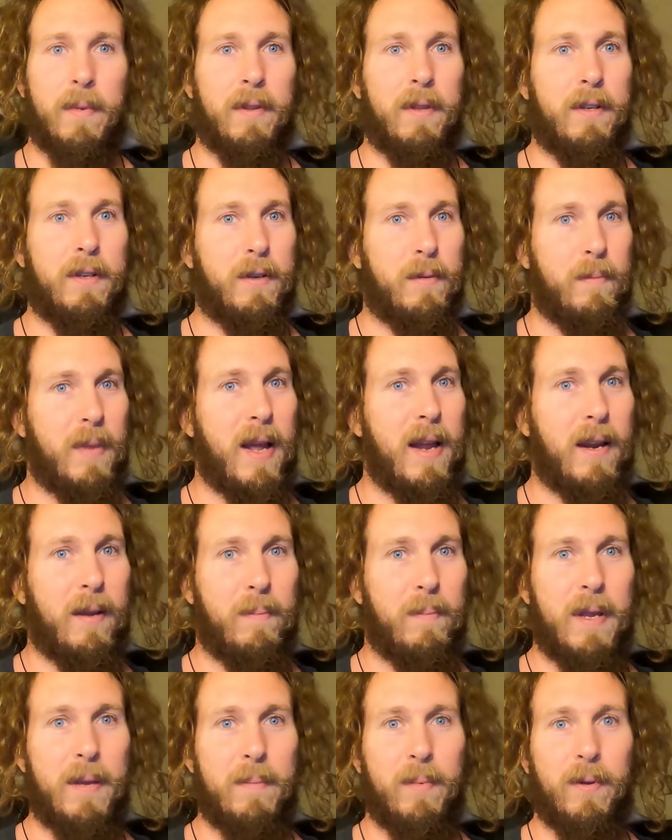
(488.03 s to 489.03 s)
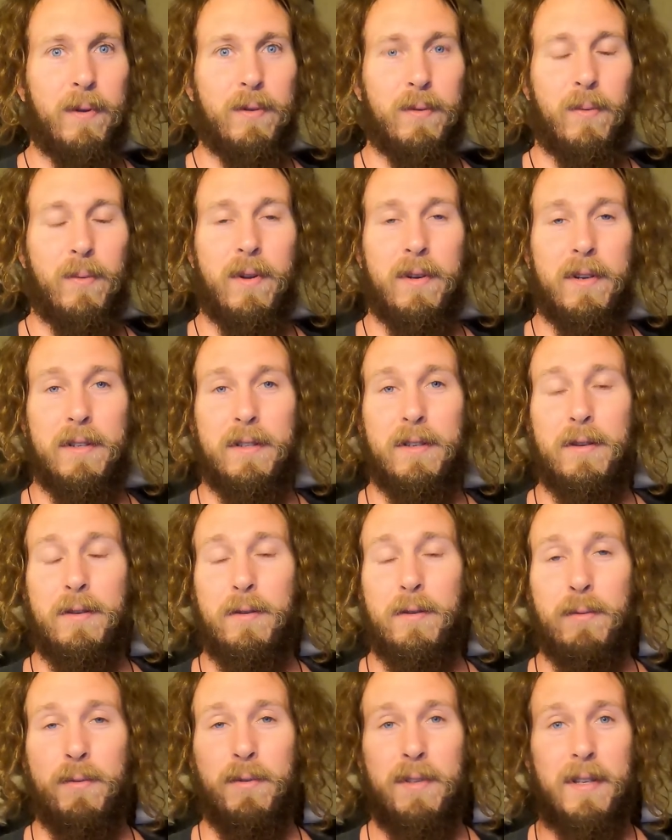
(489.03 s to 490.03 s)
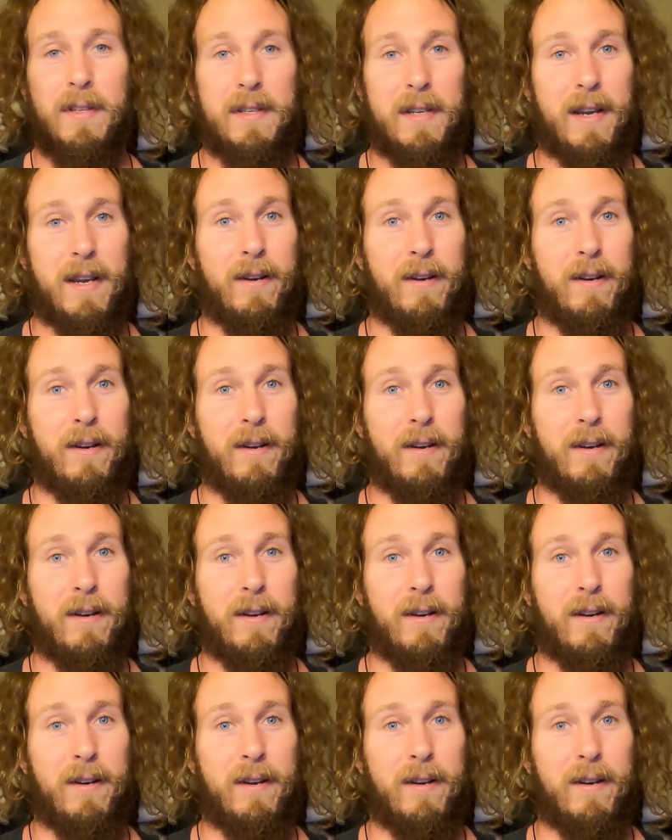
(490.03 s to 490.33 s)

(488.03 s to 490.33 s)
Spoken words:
but the Germanic peoples wanted to use this